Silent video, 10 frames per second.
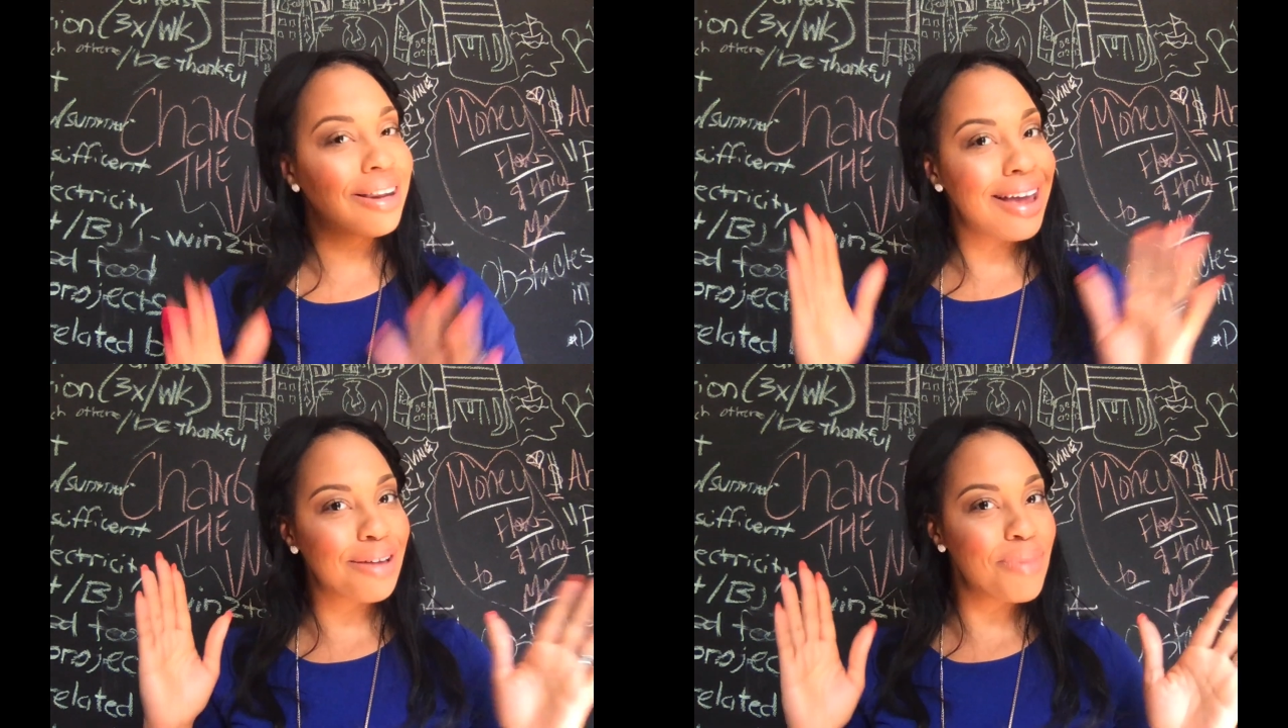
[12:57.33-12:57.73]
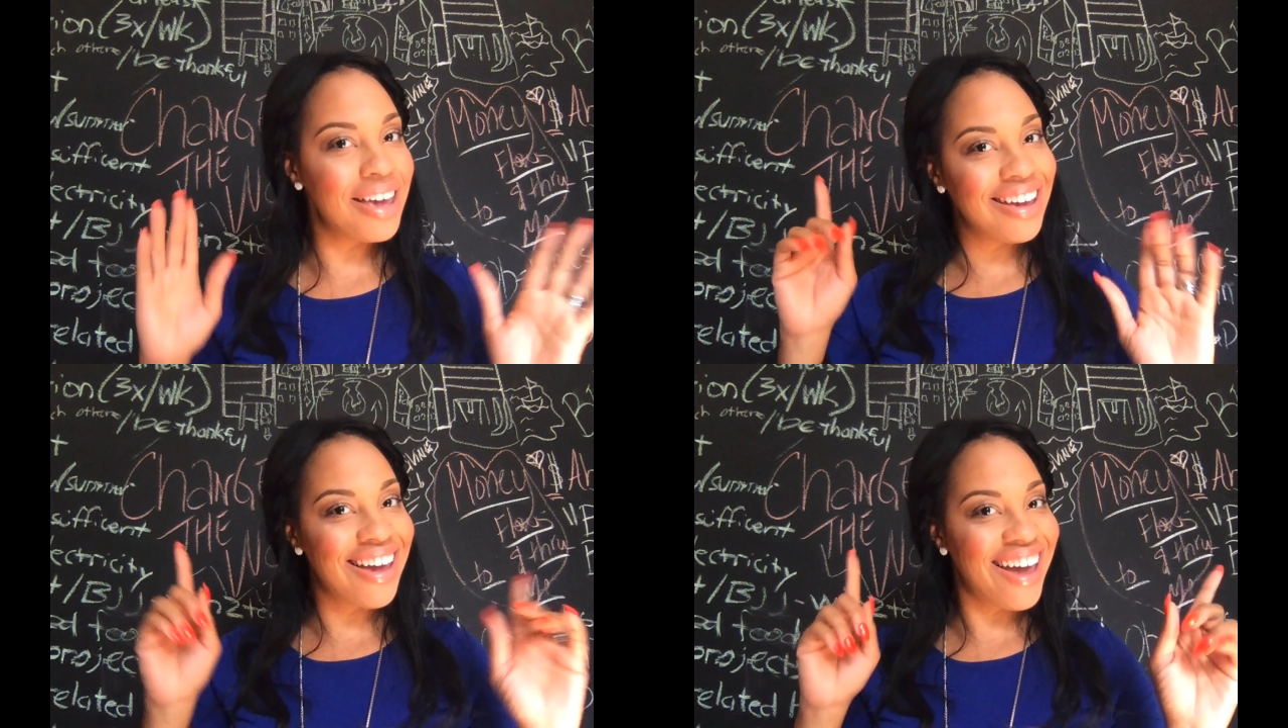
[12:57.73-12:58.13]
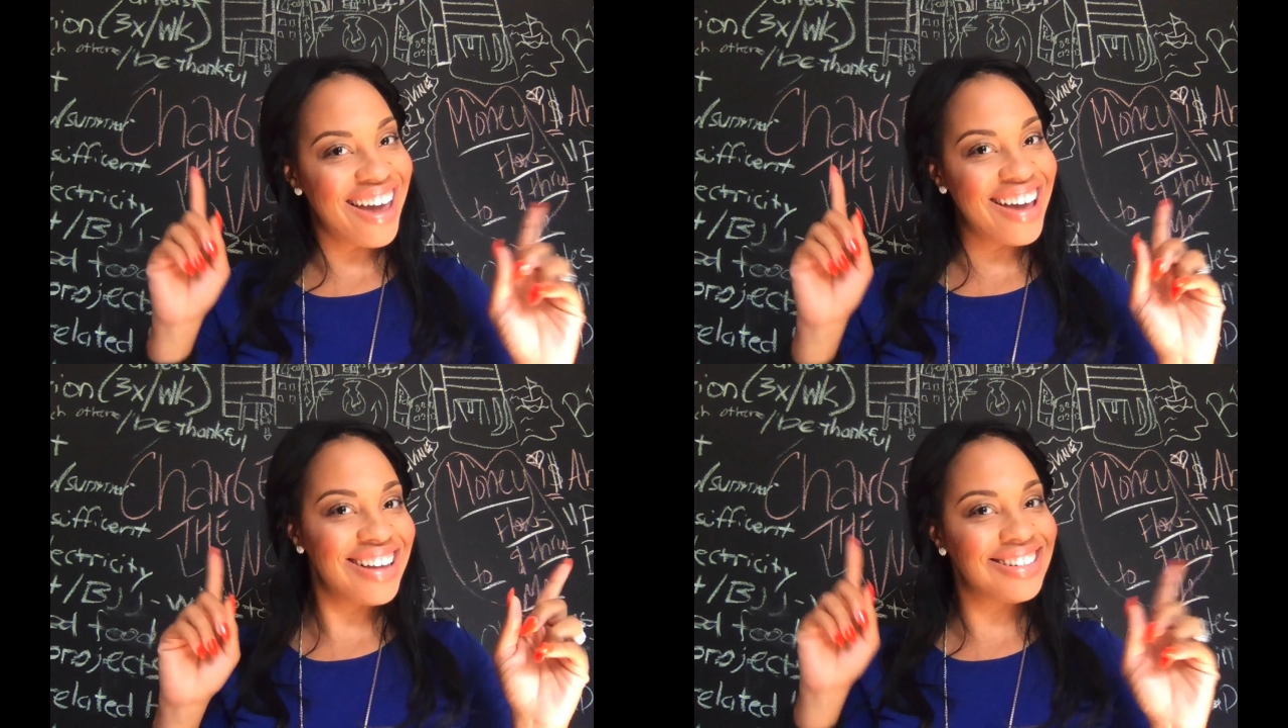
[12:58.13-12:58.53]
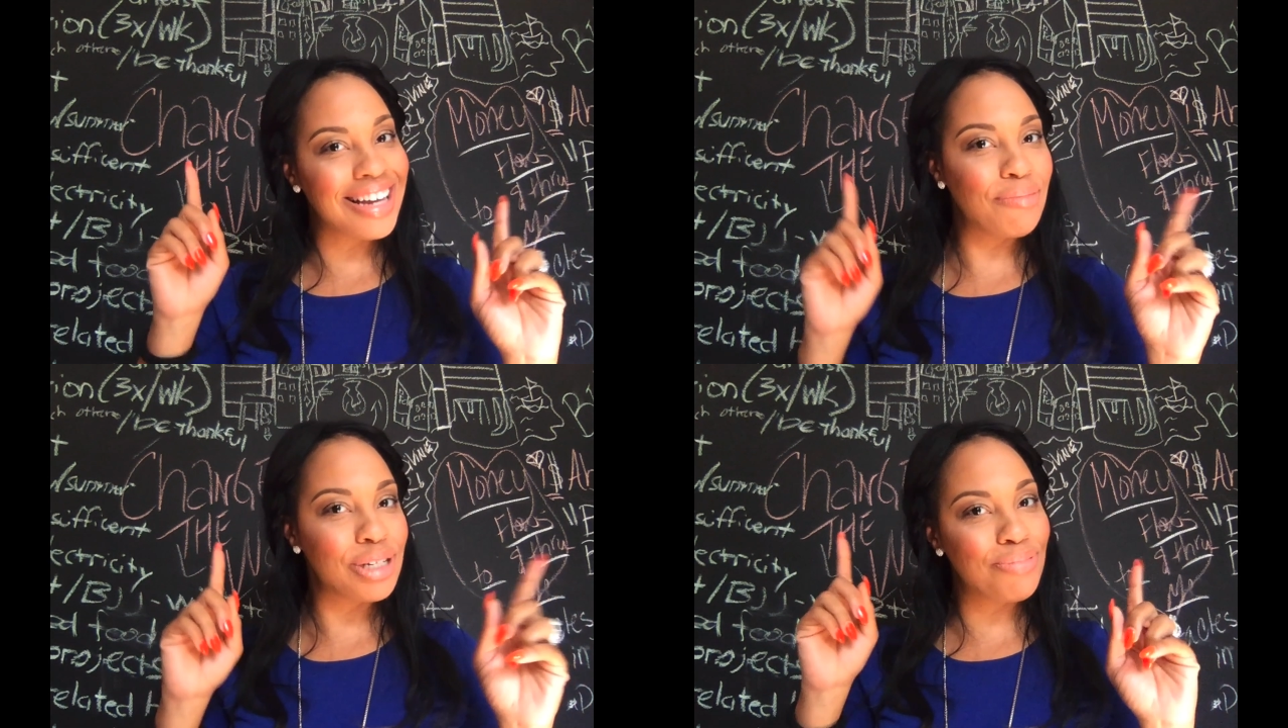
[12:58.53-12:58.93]
like me. Hey,
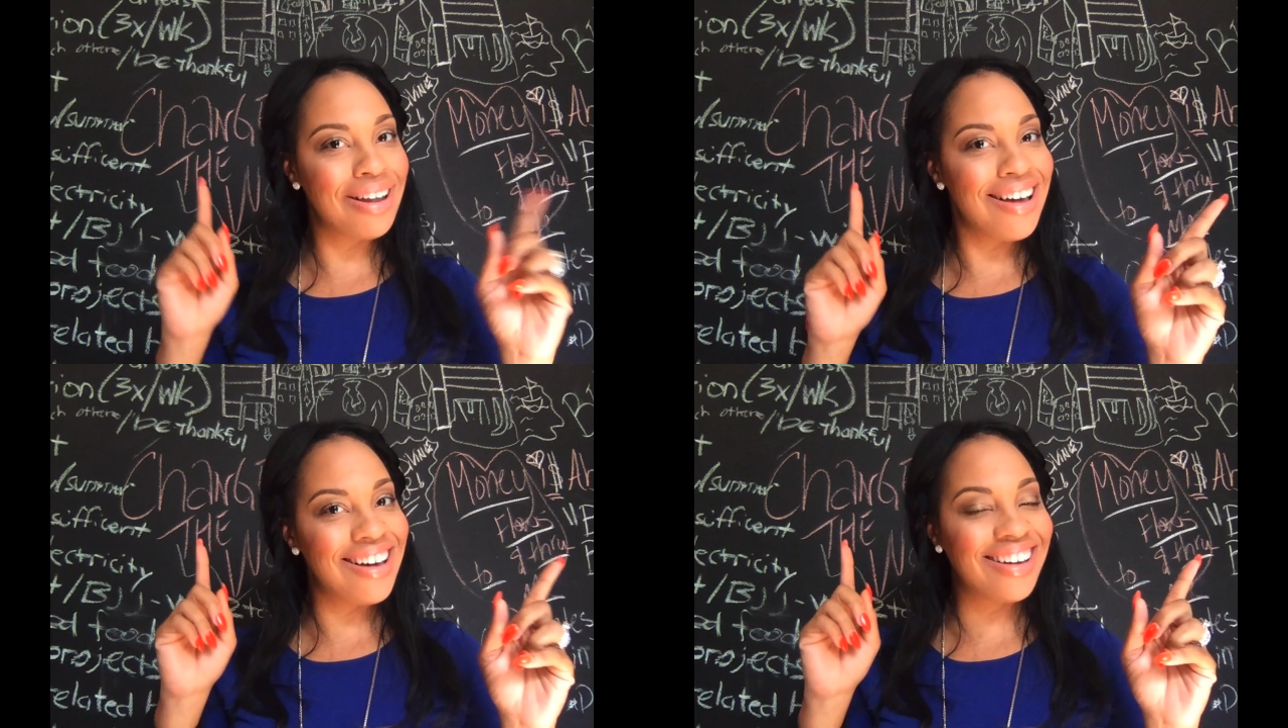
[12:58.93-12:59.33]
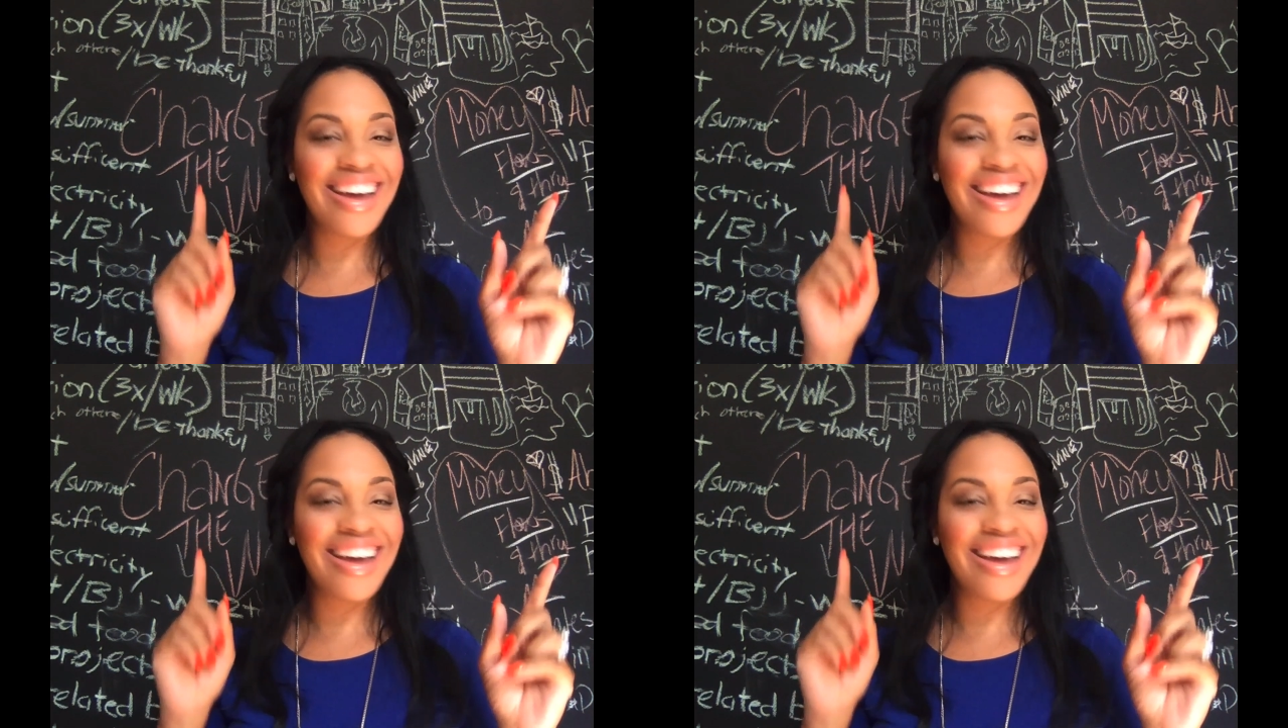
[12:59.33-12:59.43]
shameless plug.